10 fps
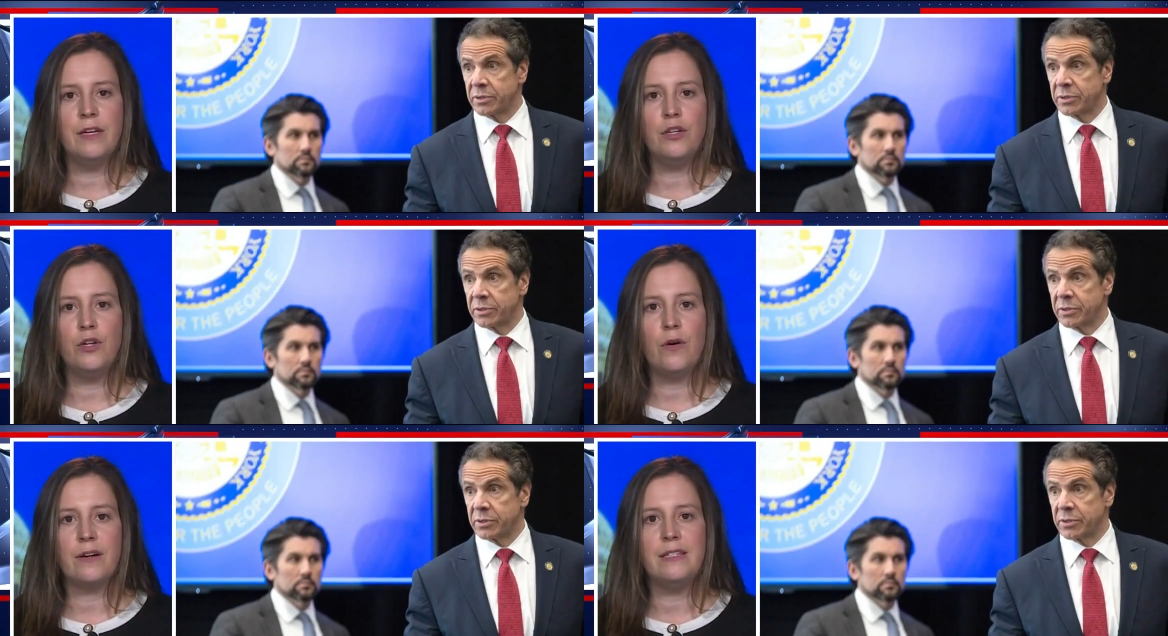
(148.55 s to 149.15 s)
Speaker 1: in
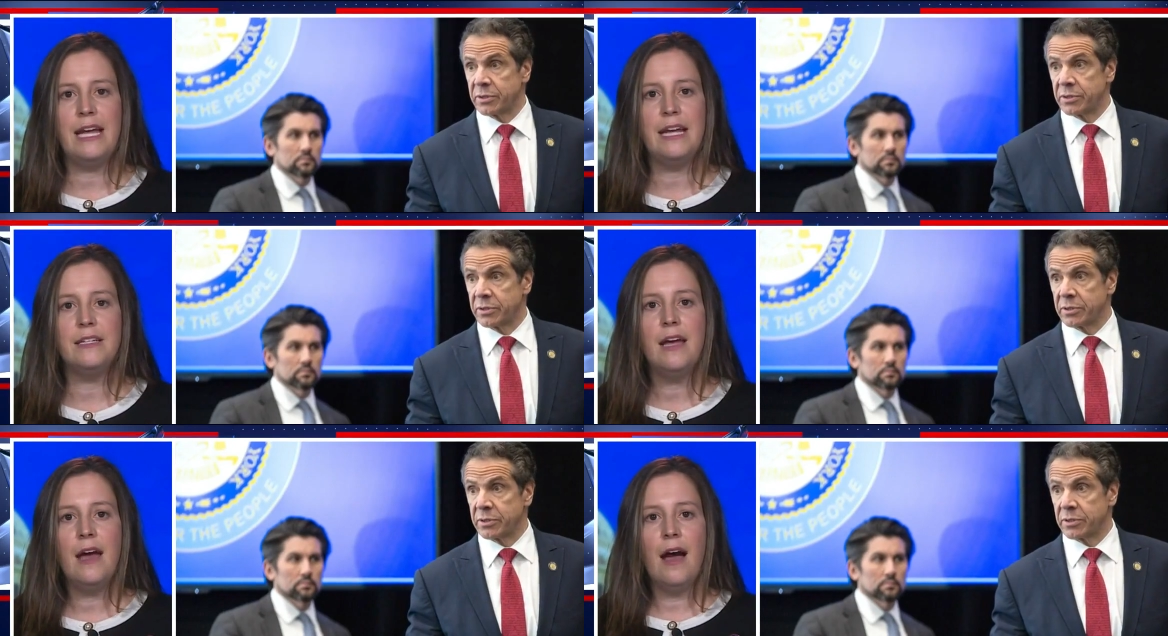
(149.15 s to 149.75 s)
New York
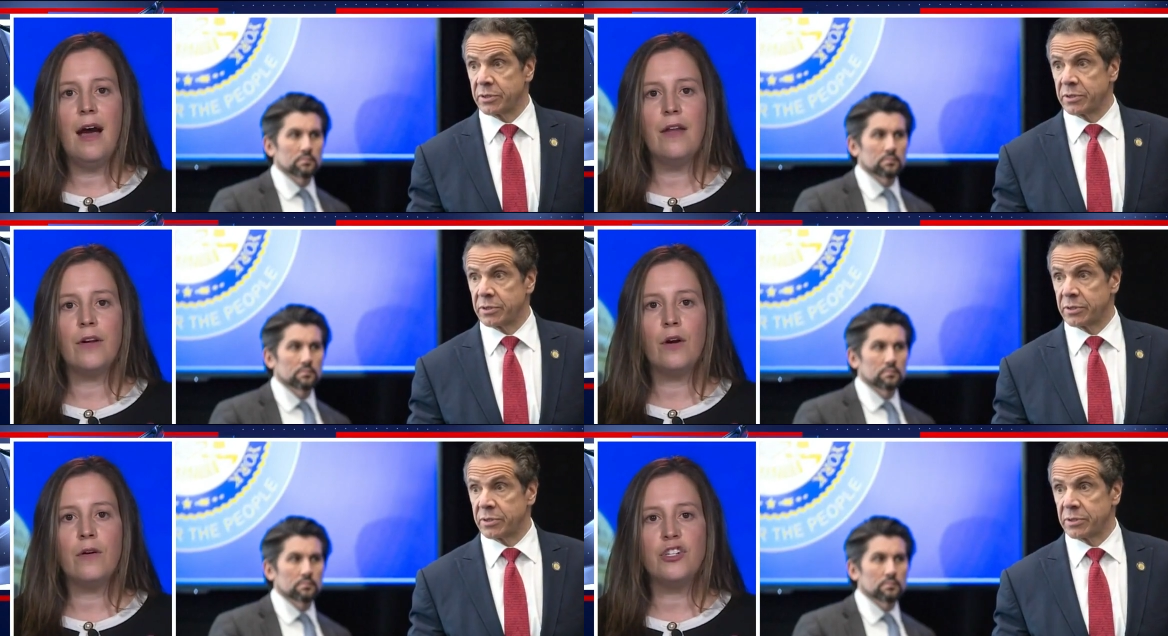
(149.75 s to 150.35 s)
State,
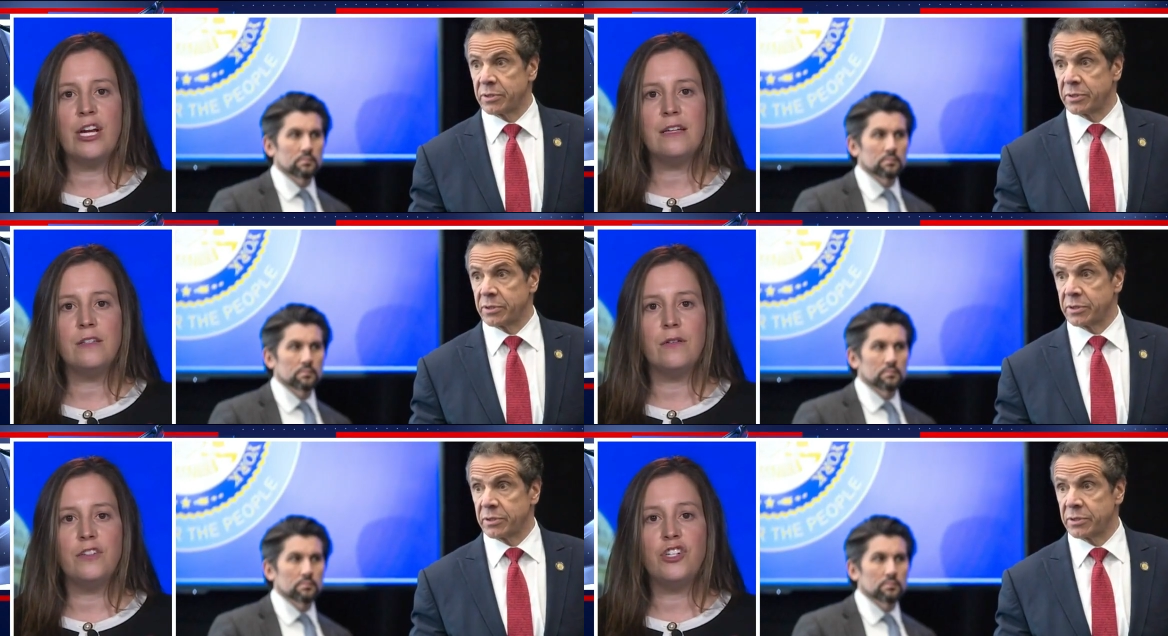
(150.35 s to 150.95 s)
uh, the current
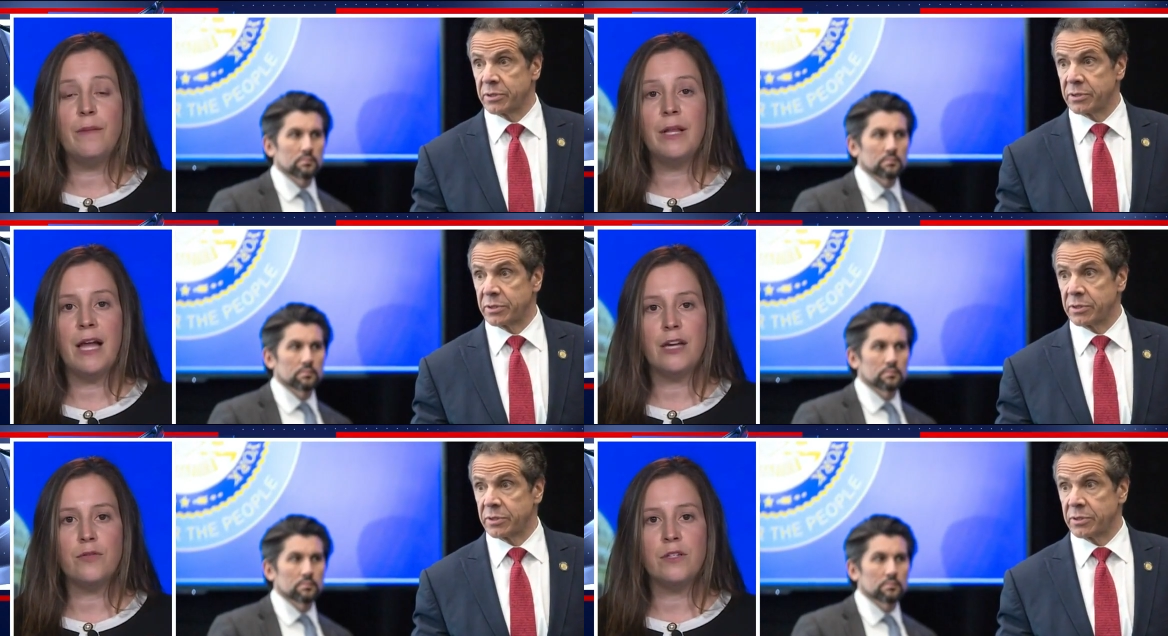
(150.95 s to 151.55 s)
chancellor is Jim
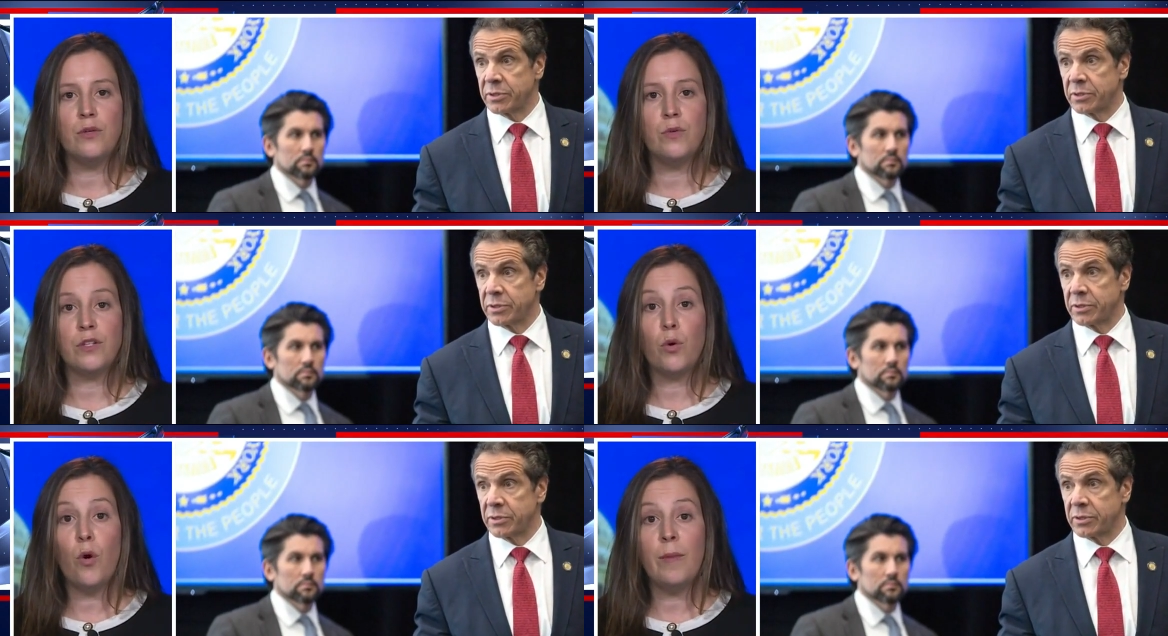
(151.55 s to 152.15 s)
Malatras, who
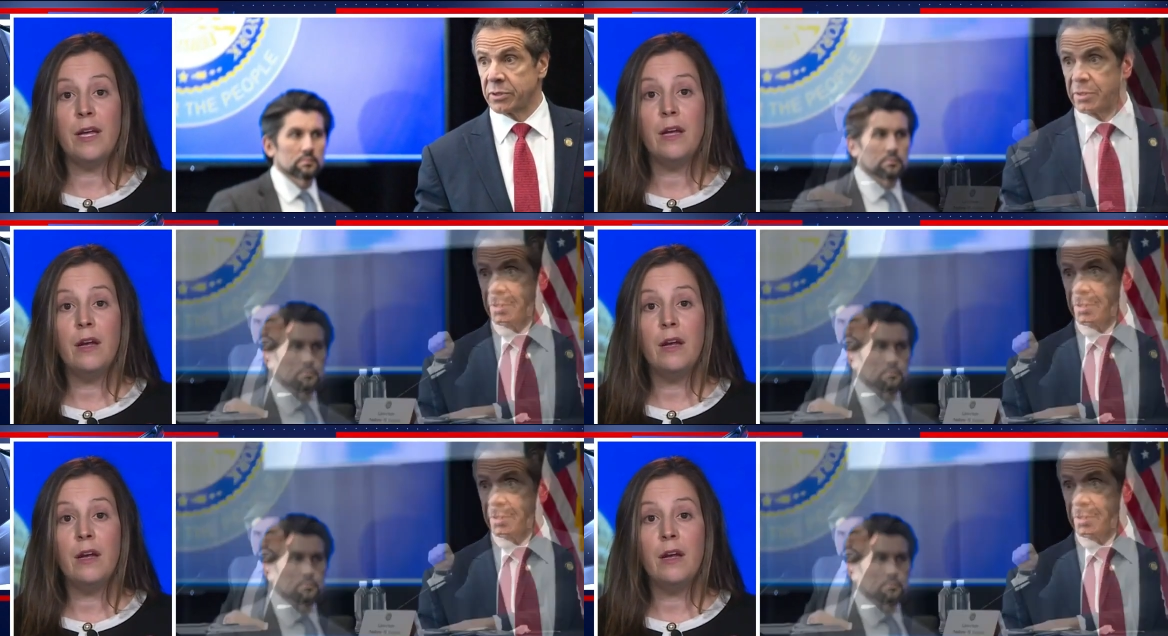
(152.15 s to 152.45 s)
was a Cuomo,